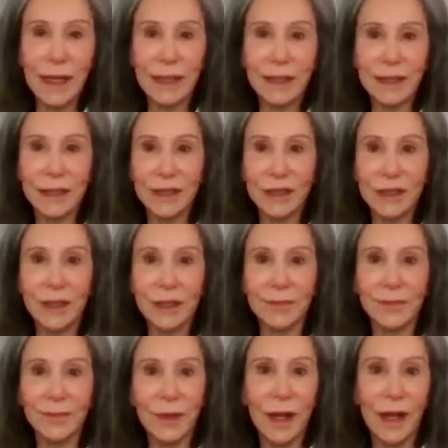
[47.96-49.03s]

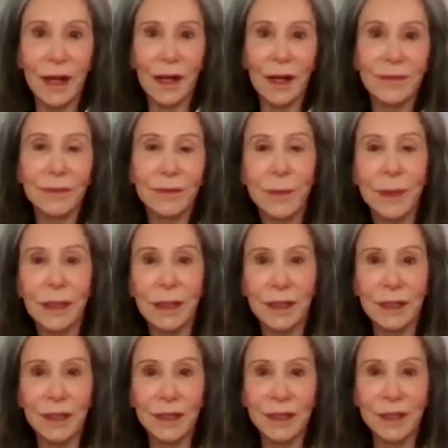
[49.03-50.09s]
dietitian for many
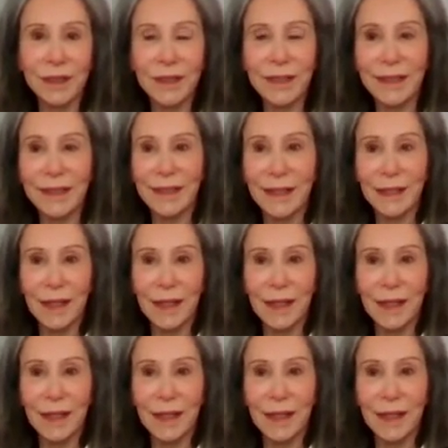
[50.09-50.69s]
years